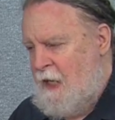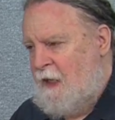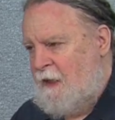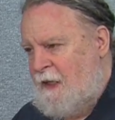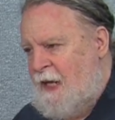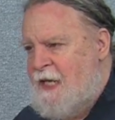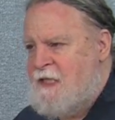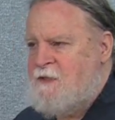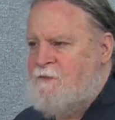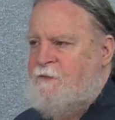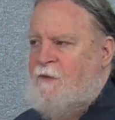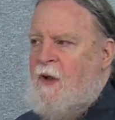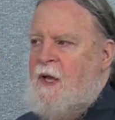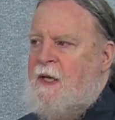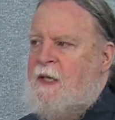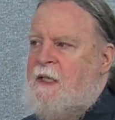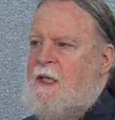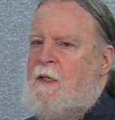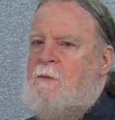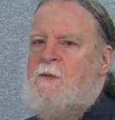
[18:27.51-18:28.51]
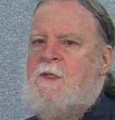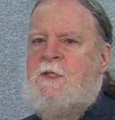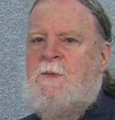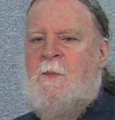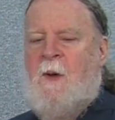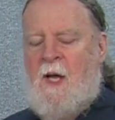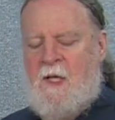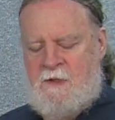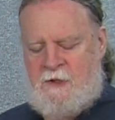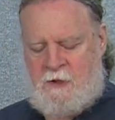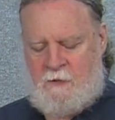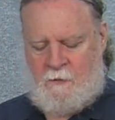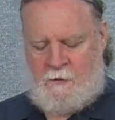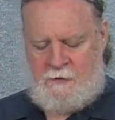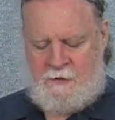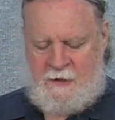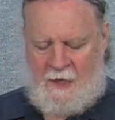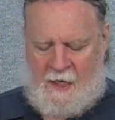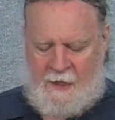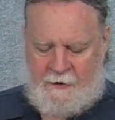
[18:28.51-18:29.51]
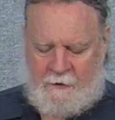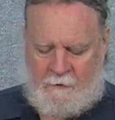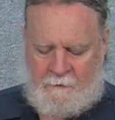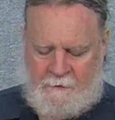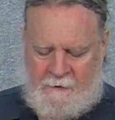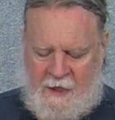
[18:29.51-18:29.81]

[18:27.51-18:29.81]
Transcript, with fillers: Last Friday, in response to O'Donnell,